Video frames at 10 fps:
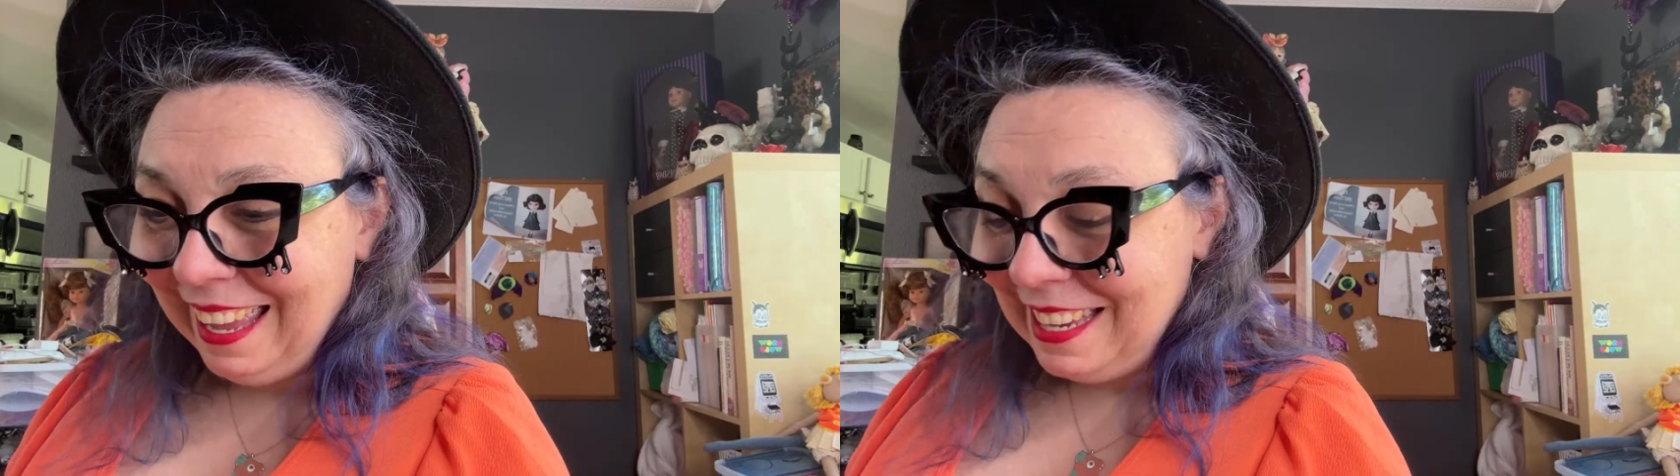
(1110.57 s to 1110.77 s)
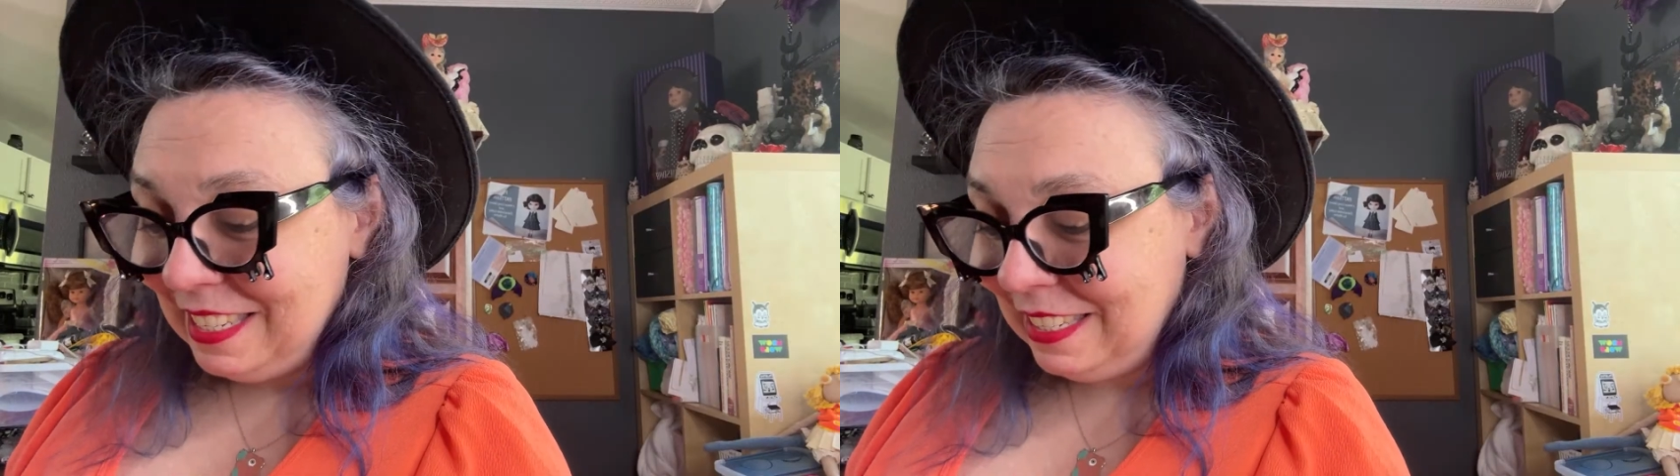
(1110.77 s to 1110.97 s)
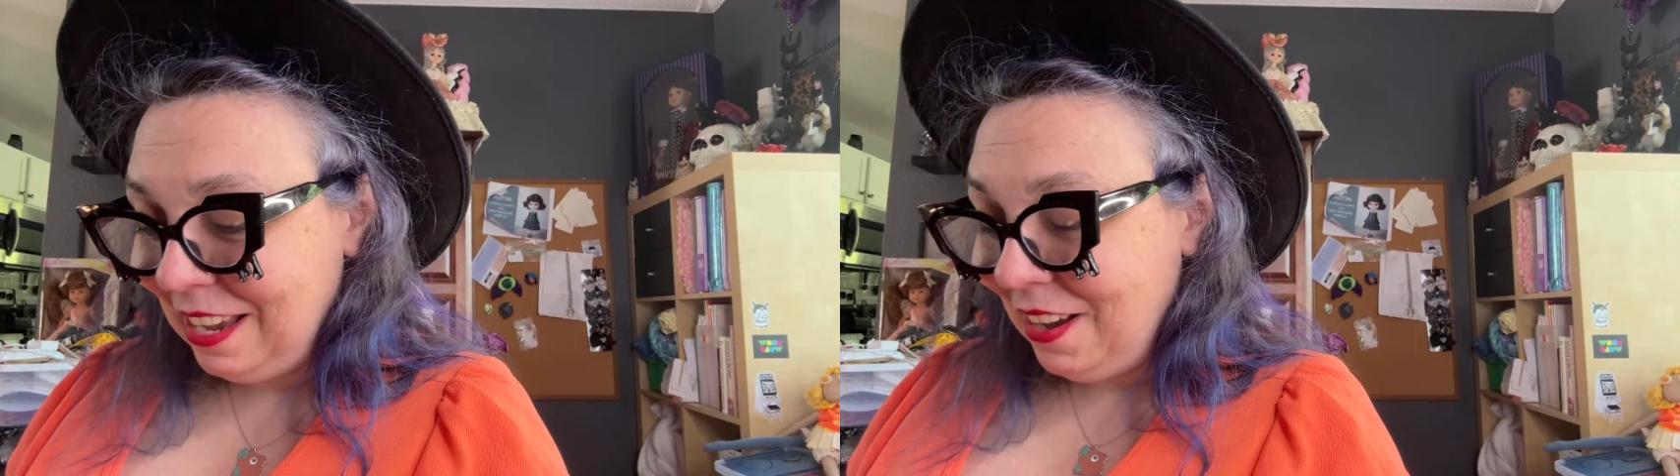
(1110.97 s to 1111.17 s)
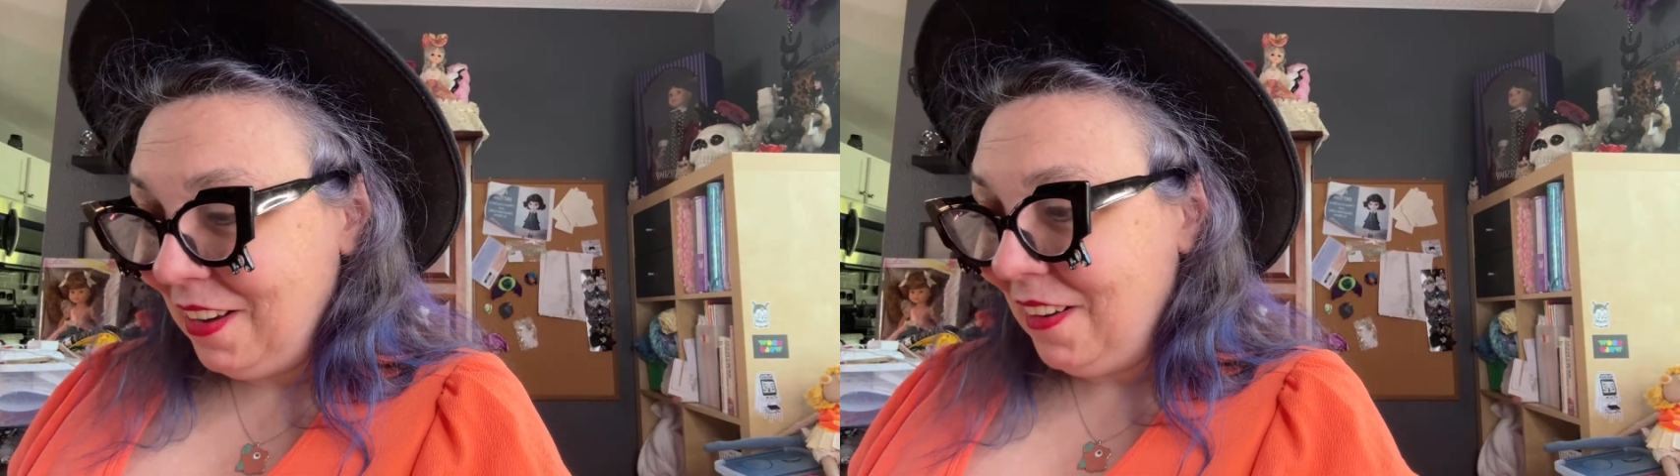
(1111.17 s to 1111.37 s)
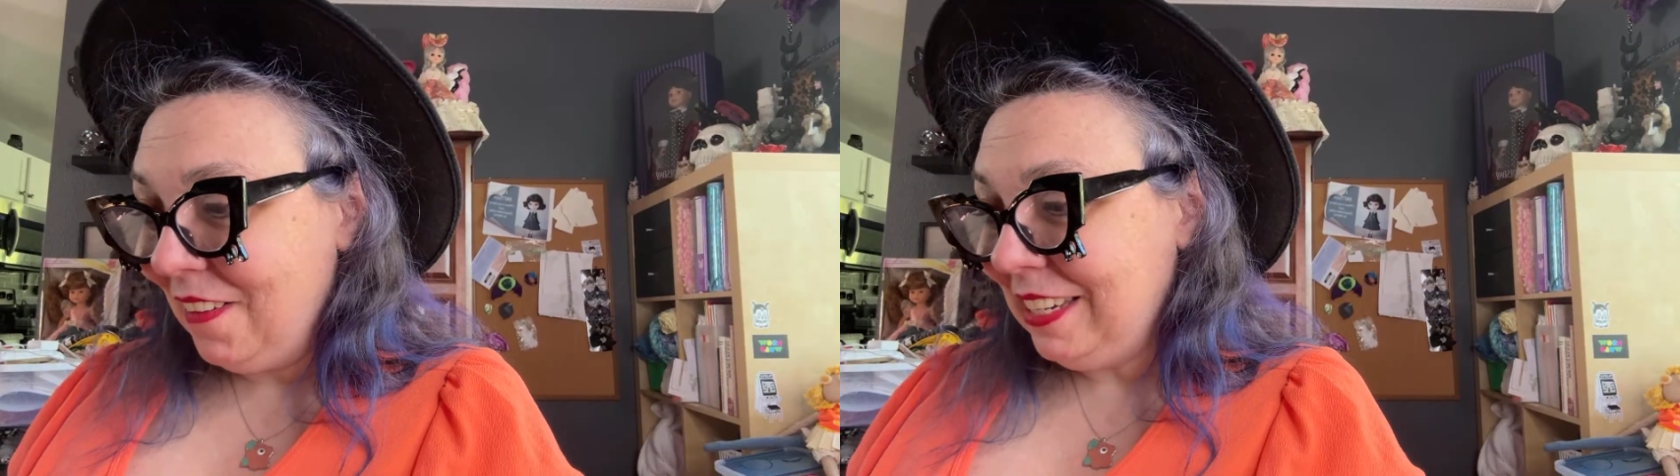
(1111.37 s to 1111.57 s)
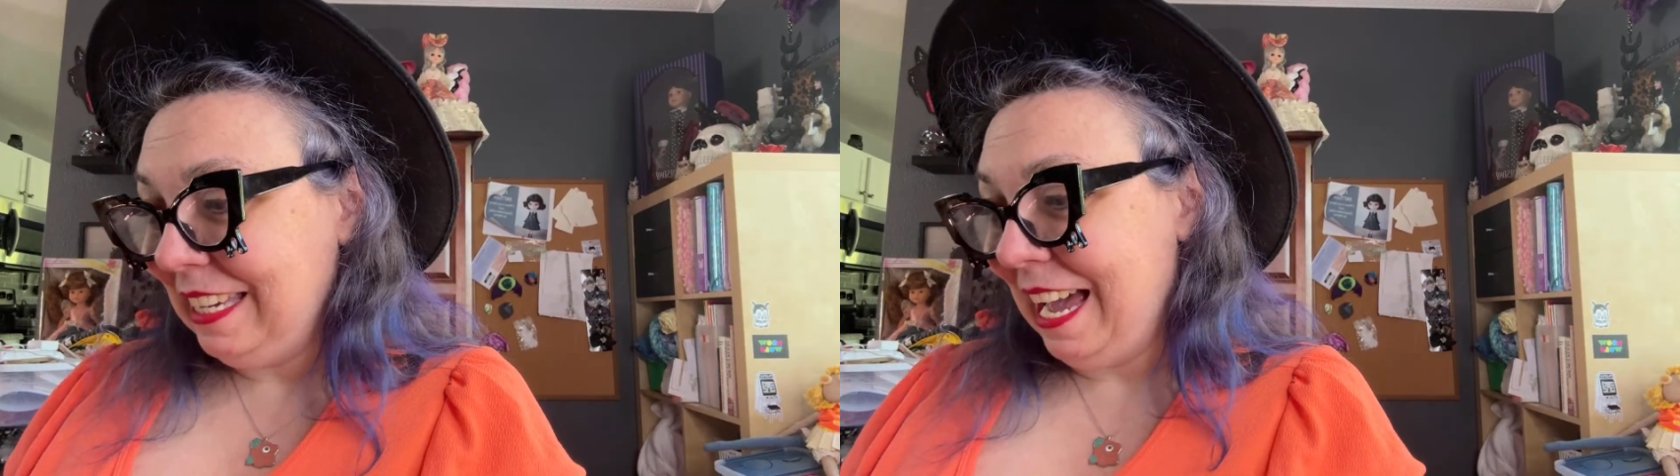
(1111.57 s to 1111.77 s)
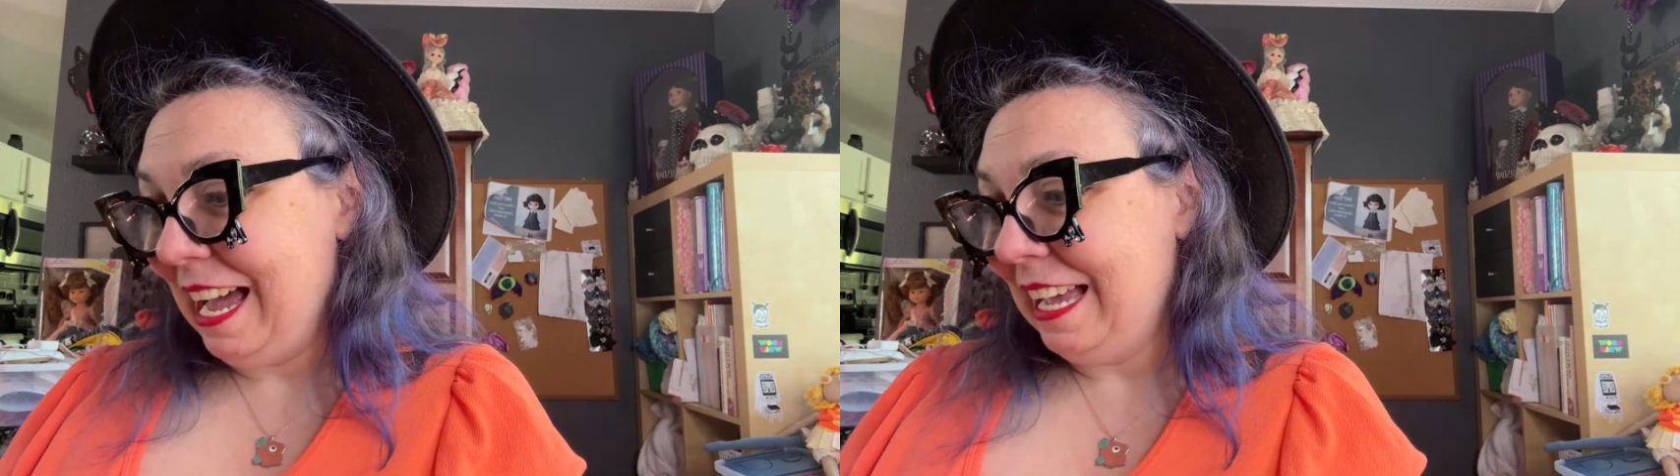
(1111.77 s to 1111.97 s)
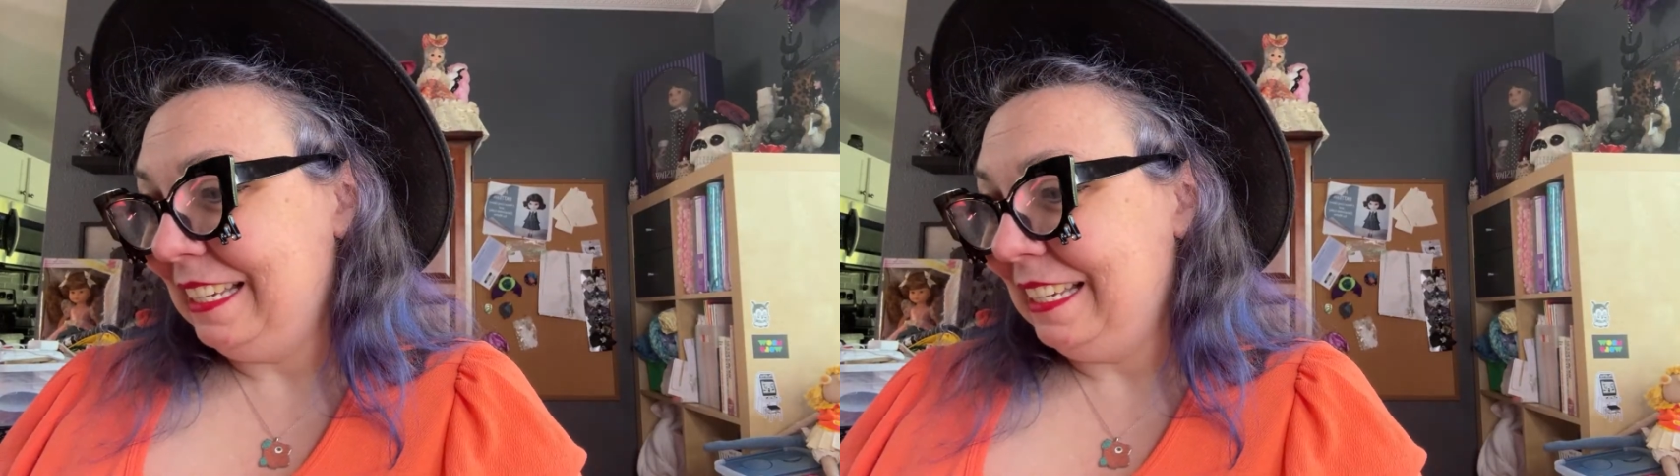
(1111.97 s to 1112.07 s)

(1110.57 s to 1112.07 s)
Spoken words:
So, yeah,